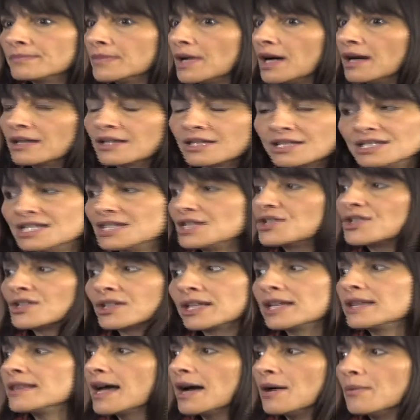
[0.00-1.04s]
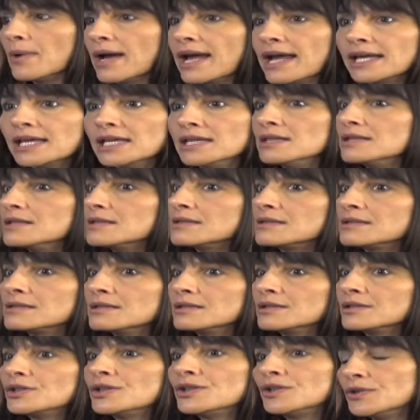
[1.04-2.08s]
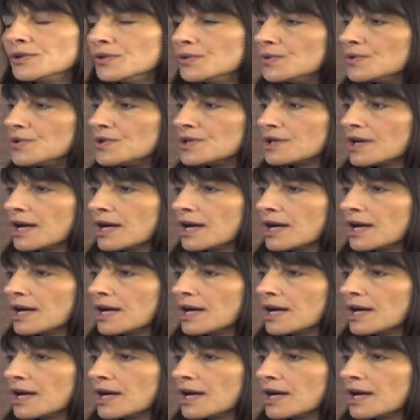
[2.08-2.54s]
unconditionally that way is huge.